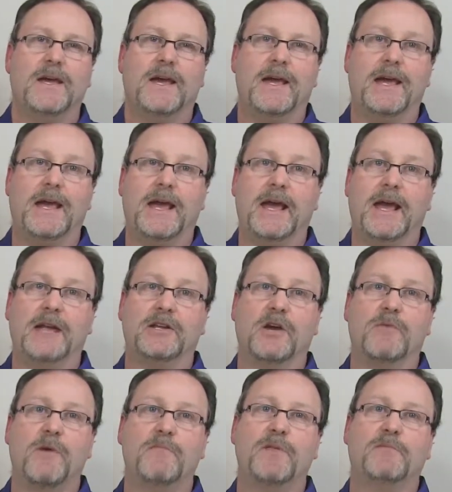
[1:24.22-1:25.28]
and I
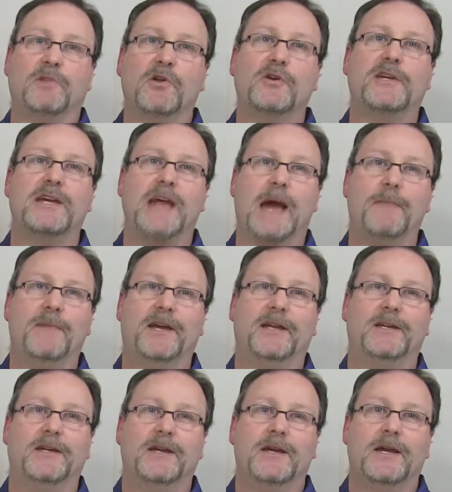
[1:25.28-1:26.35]
remember them looking at
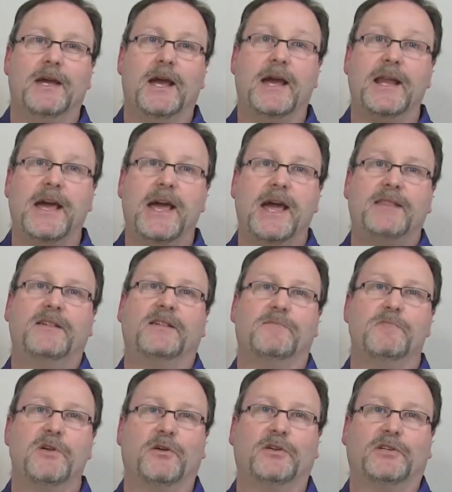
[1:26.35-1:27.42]
me. And I had this
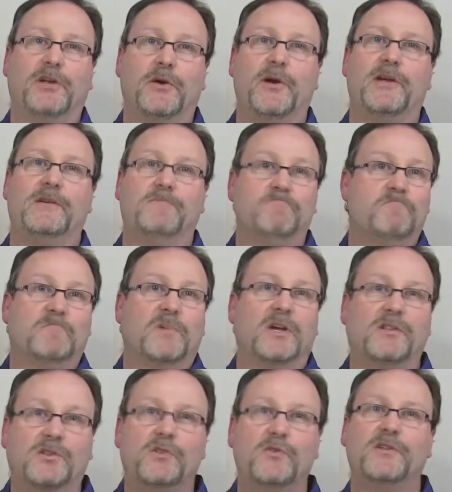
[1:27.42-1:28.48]
military,
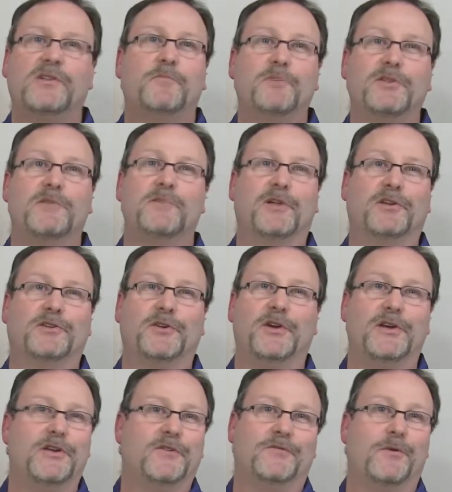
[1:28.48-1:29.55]
as soon as you put the
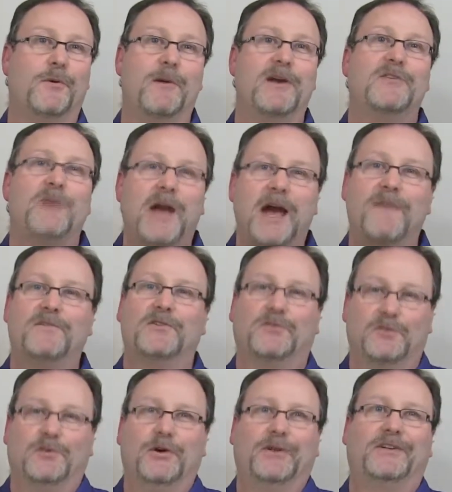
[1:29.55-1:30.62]
military uniform on, you have
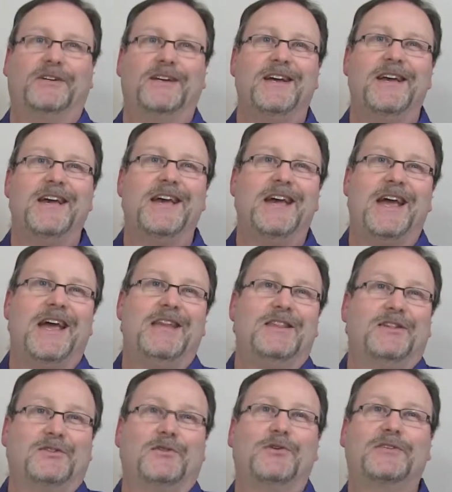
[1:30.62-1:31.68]
this look. And
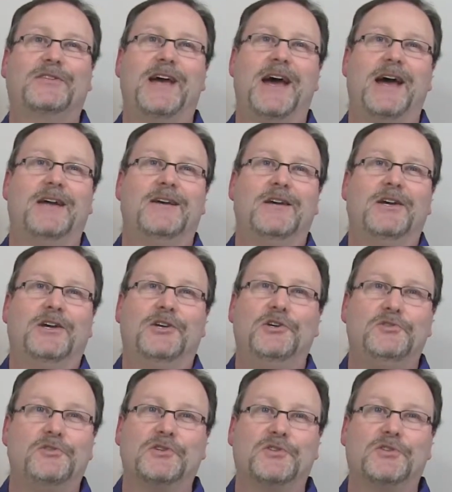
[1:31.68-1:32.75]
this look that
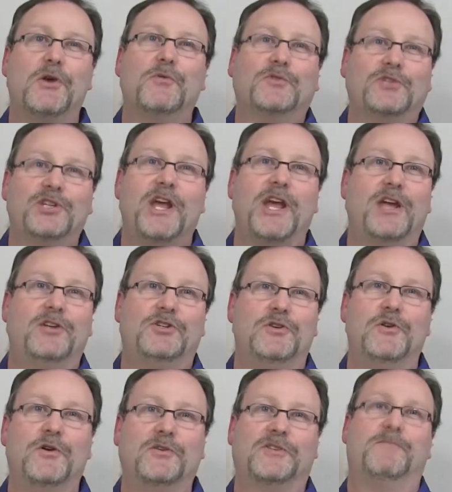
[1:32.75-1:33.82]
you just don't change.
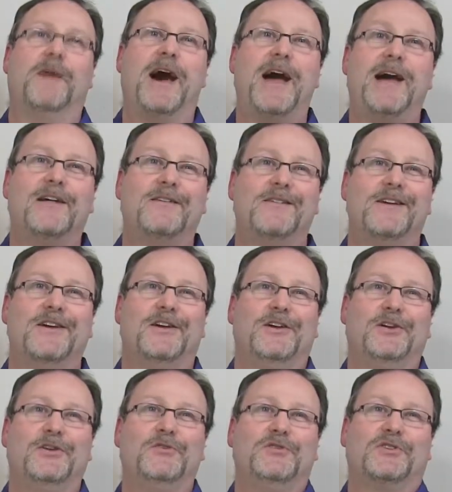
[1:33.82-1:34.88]
You don't smile.
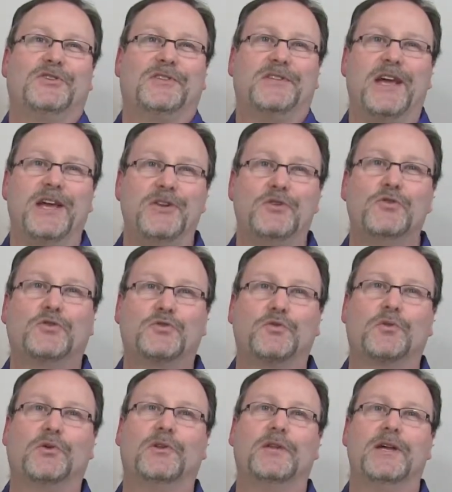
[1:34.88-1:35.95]
You just stay
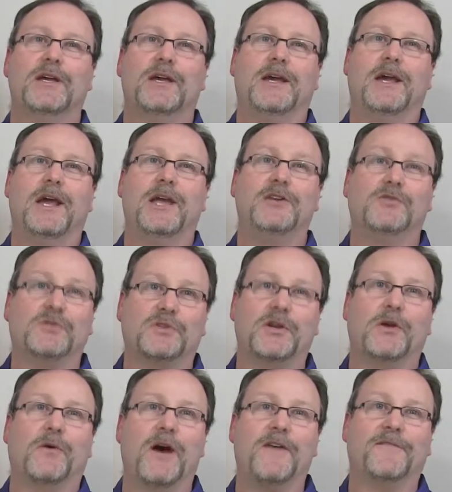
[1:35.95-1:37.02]
neutral, and you
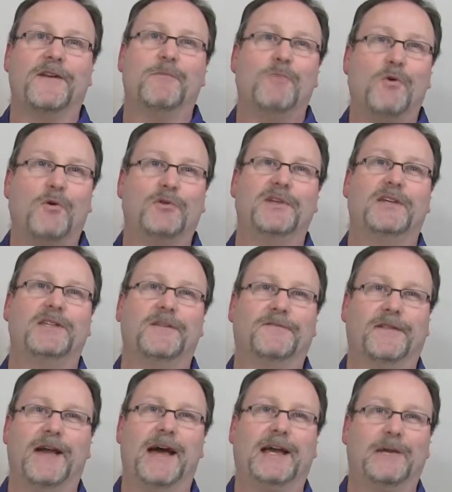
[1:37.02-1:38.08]
stare off. And I'm holding the
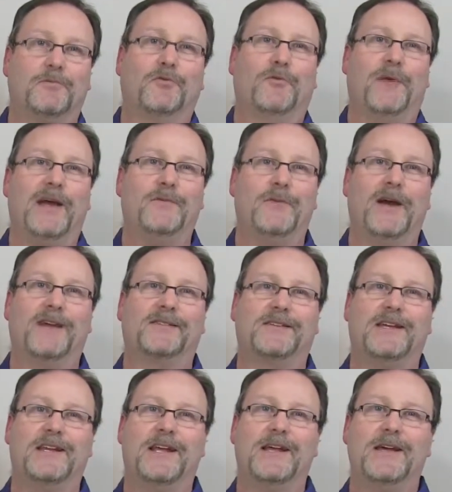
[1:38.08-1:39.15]
flag at parade
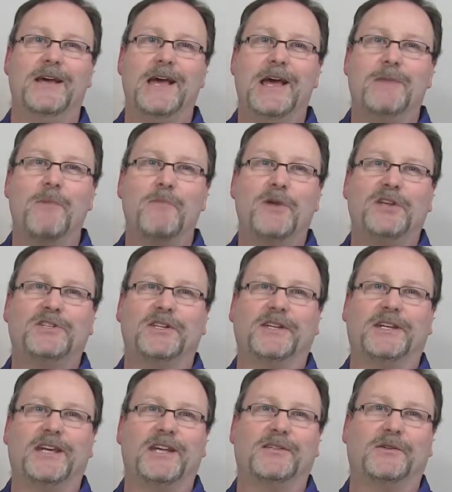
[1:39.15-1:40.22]
rest. And I remember each of the
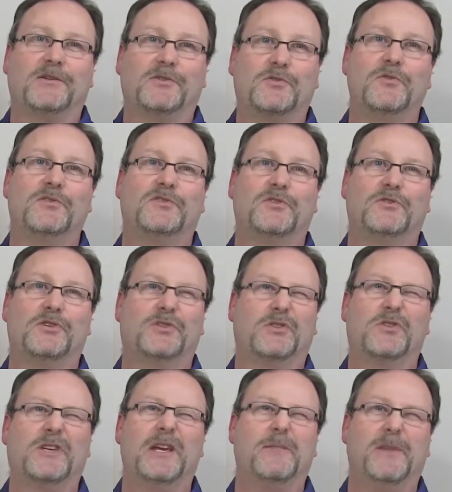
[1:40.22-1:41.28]
kids, the students, are just
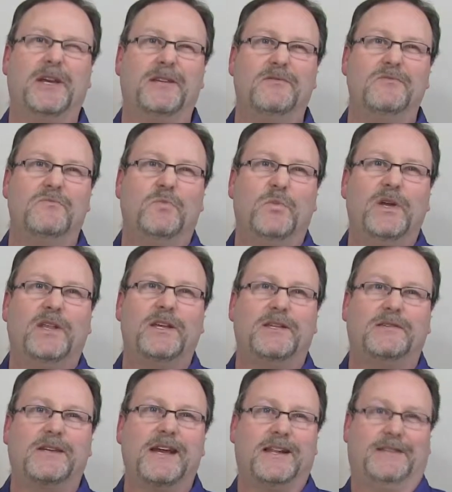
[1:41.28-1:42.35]
looking at me really
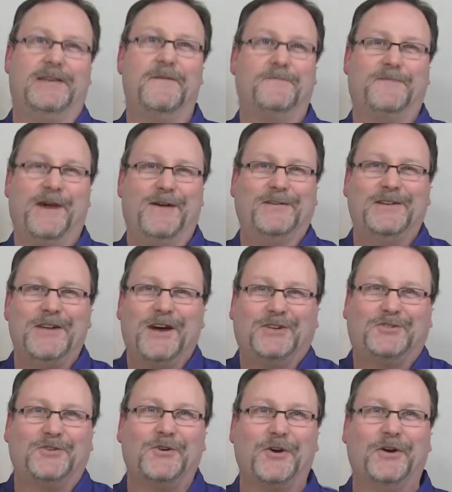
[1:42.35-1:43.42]
kind of dumbfounded, not
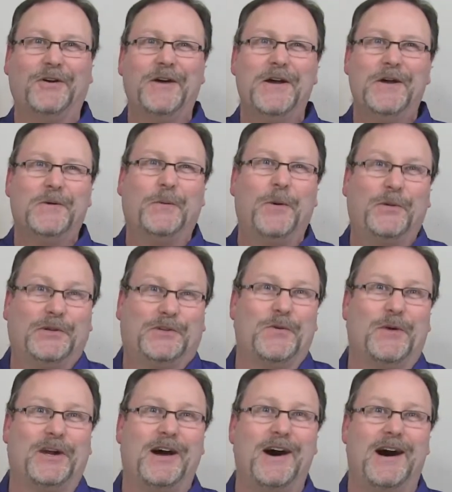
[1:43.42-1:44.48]
sure what was
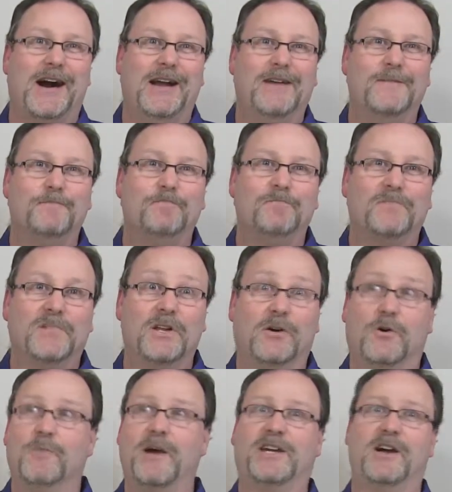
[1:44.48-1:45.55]
going on. You know,
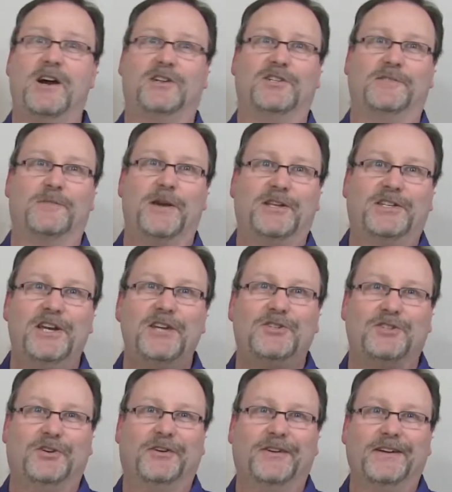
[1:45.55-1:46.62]
oh my gosh, it's my
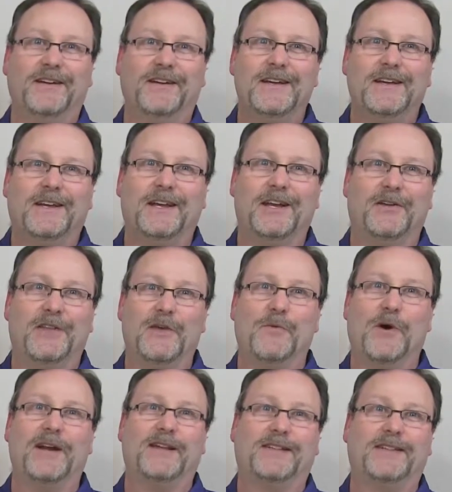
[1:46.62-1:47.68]
teacher. You know, and they
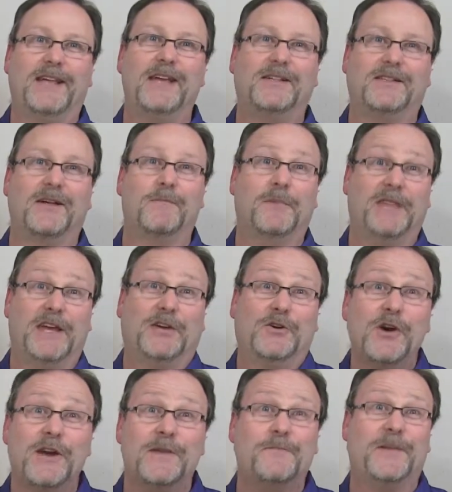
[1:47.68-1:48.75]
wanted to say something, but they
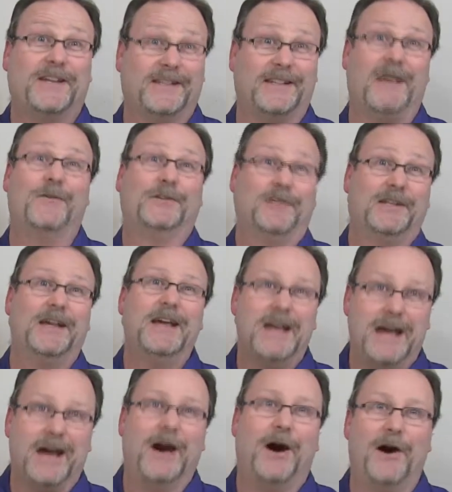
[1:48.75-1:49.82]
couldn't because that was
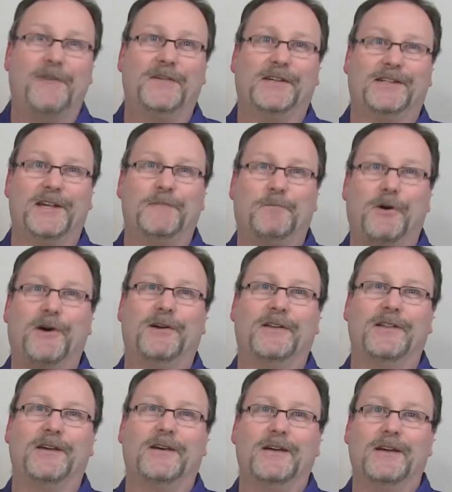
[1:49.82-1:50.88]
obviously part
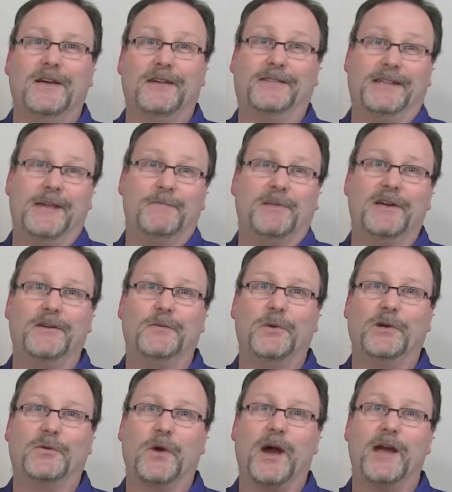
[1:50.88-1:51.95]
of the assembly
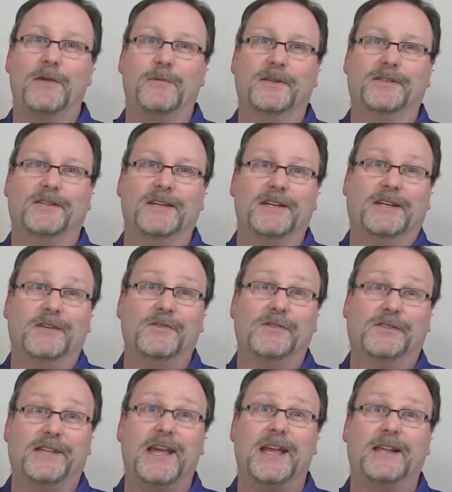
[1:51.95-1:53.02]
requirements, that you couldn't
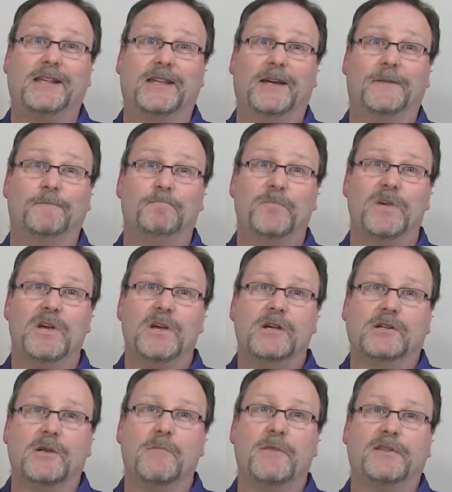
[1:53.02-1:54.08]
say anything.
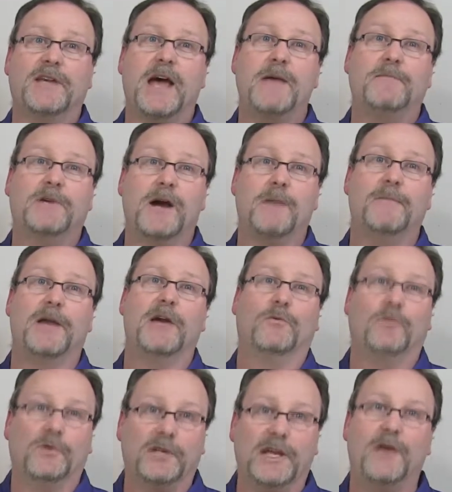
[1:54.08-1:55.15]
So I remember the time coming, I
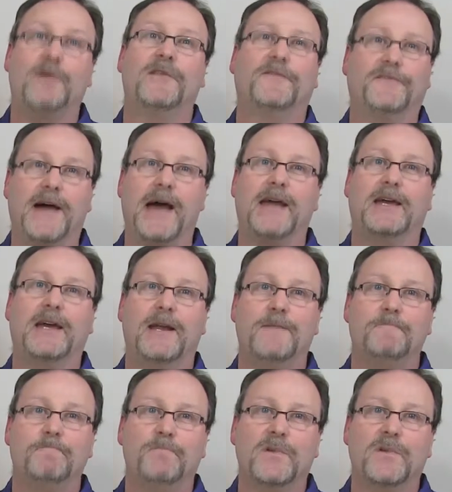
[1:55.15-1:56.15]
carry the flag in,